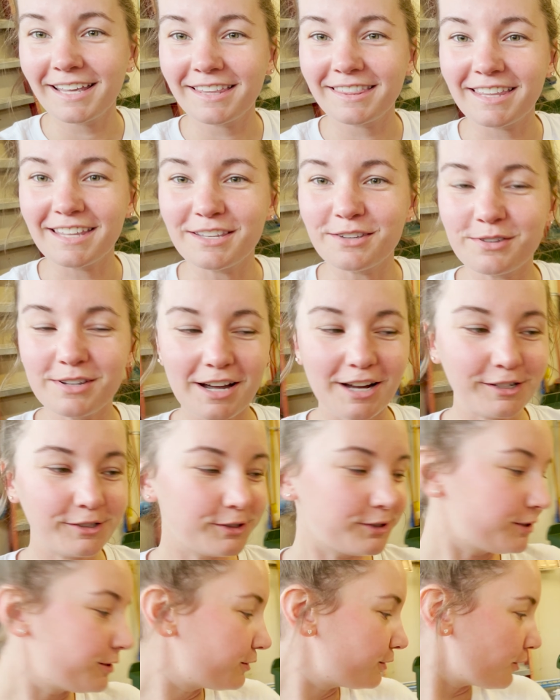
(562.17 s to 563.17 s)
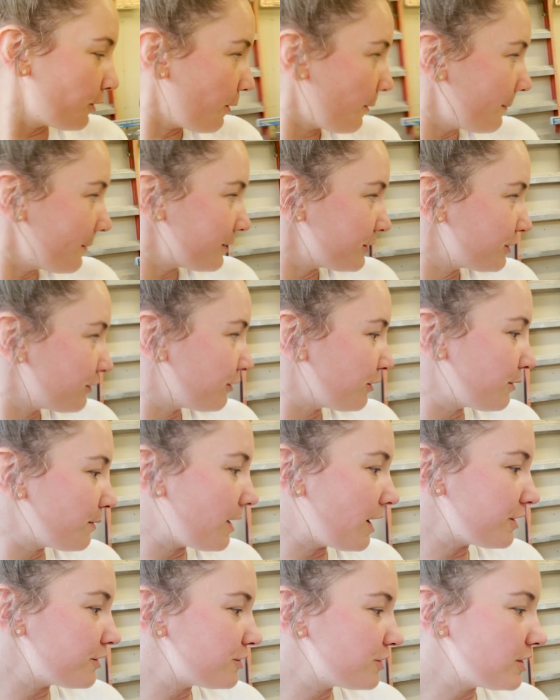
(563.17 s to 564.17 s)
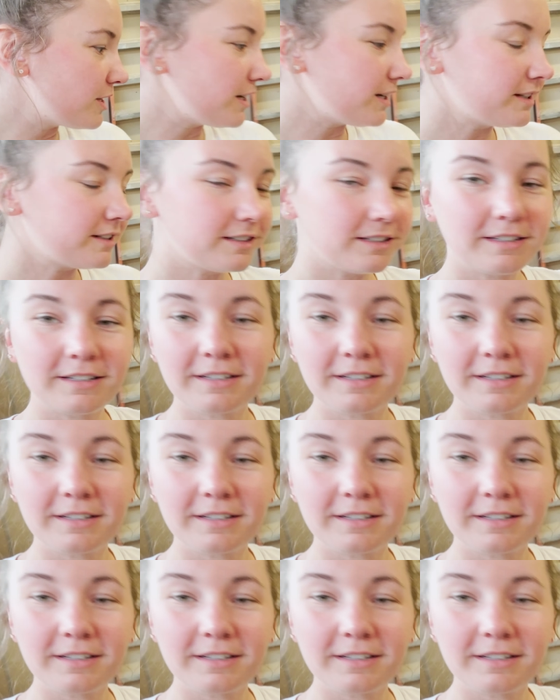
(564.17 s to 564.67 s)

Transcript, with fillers: Thank you guys so much for watching.